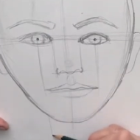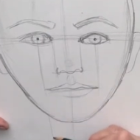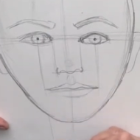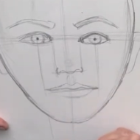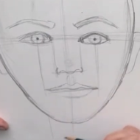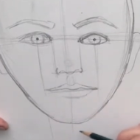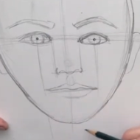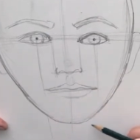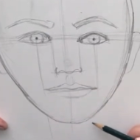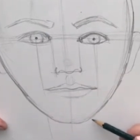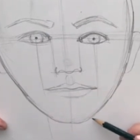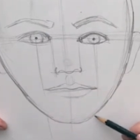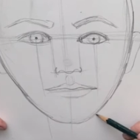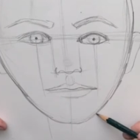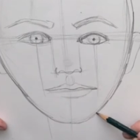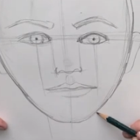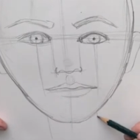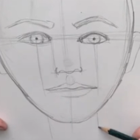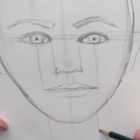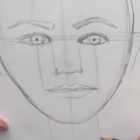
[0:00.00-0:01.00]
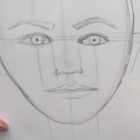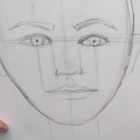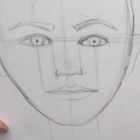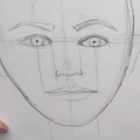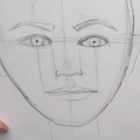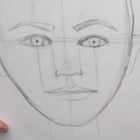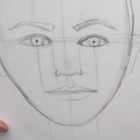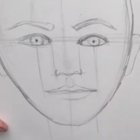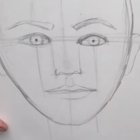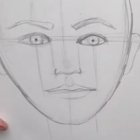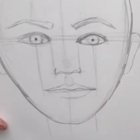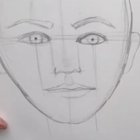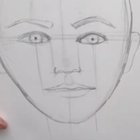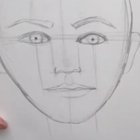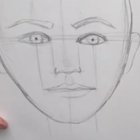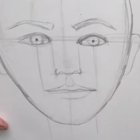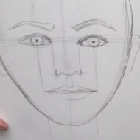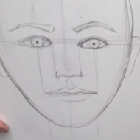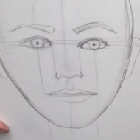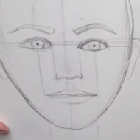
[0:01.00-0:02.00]
a good neck for you?
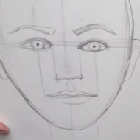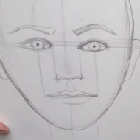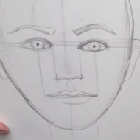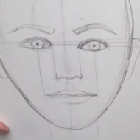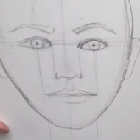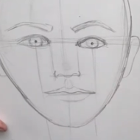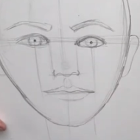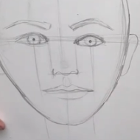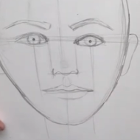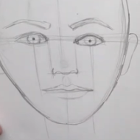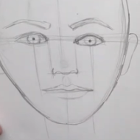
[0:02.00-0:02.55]
No.